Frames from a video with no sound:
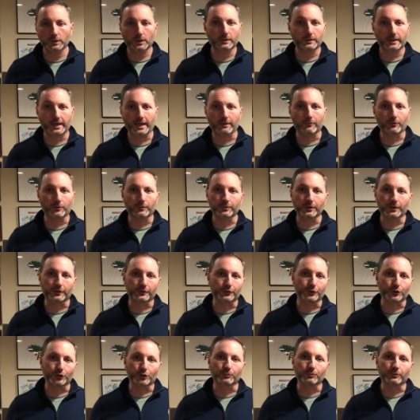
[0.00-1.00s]
Cameron
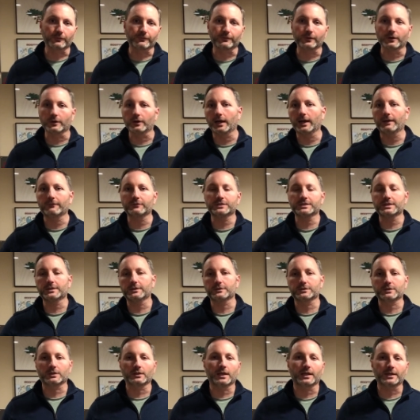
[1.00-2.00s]
putter do you prefer? Obviously,
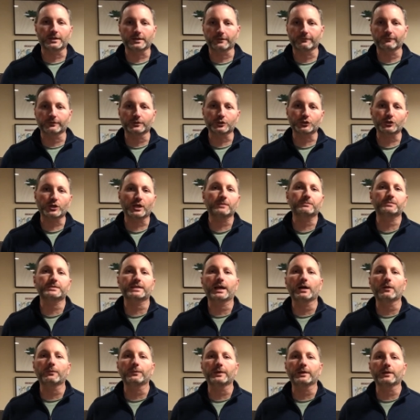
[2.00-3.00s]
there's a lot of different shapes
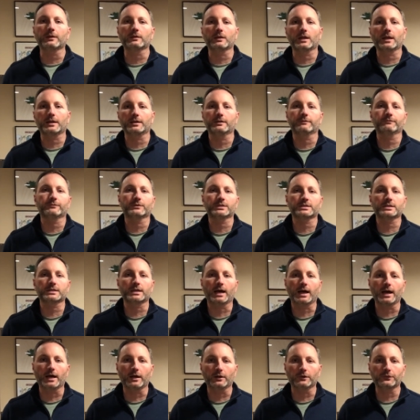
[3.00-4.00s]
out there, a lot of different
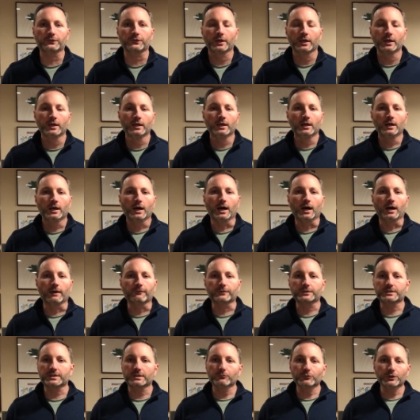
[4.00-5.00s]
styles.
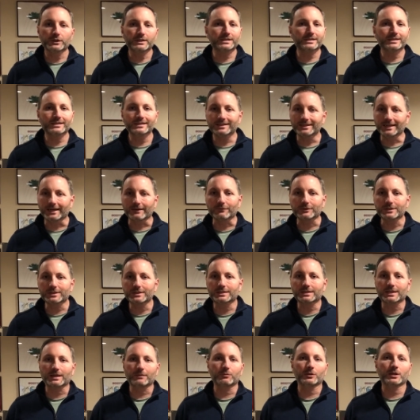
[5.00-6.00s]
For some reason, ever
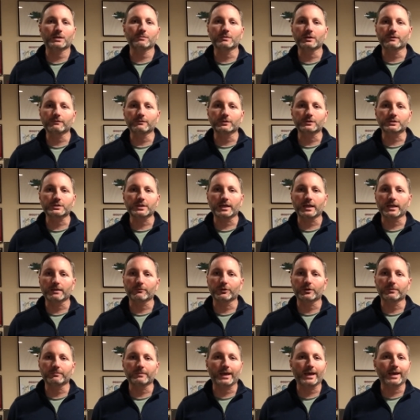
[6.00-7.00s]
since I played my first
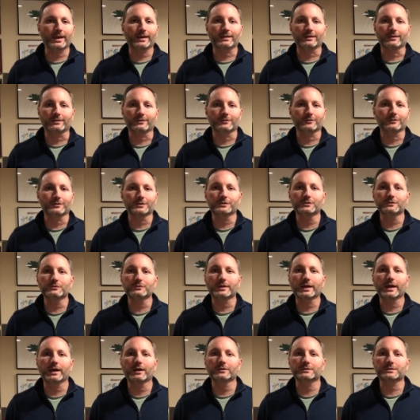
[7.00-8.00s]
Cameron back in early
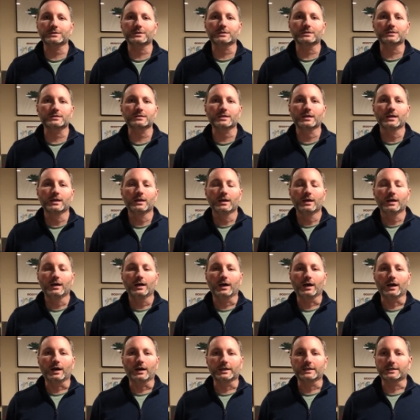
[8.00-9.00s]
2000s,
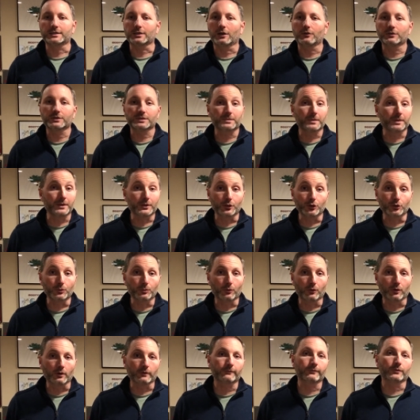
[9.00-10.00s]
it's always been the
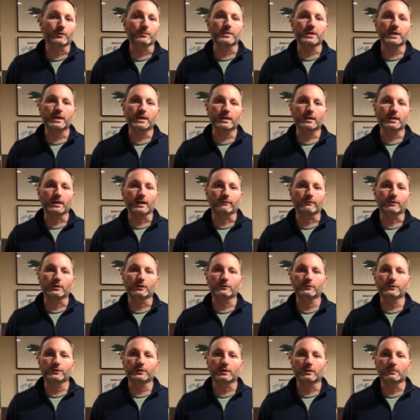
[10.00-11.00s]
Newport for me. I've
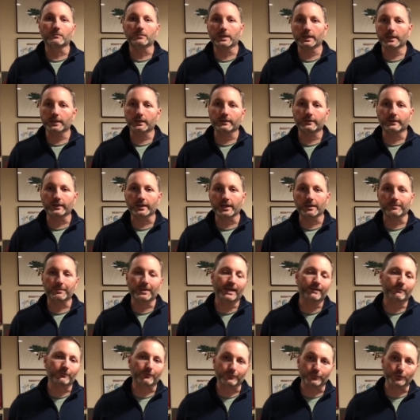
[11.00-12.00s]
owned many of them,
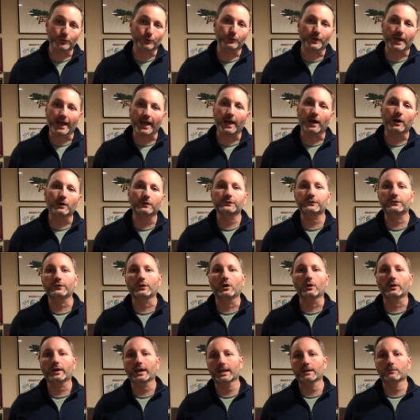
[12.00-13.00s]
have a few now,
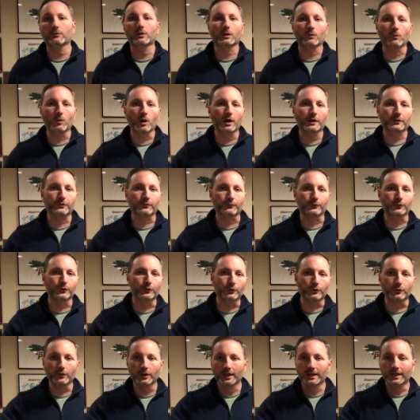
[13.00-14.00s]
so I kind of want to walk
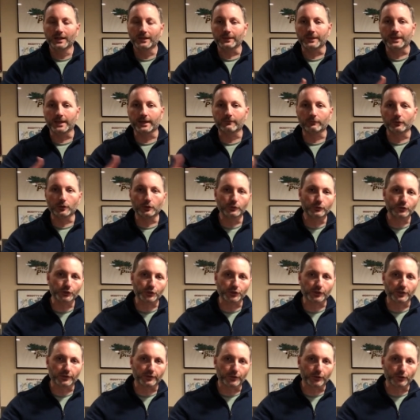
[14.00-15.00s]
through the
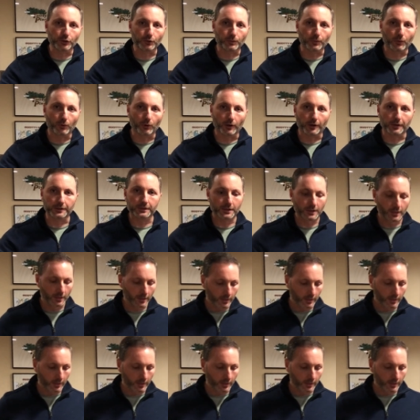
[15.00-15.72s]
evolution of the Newport.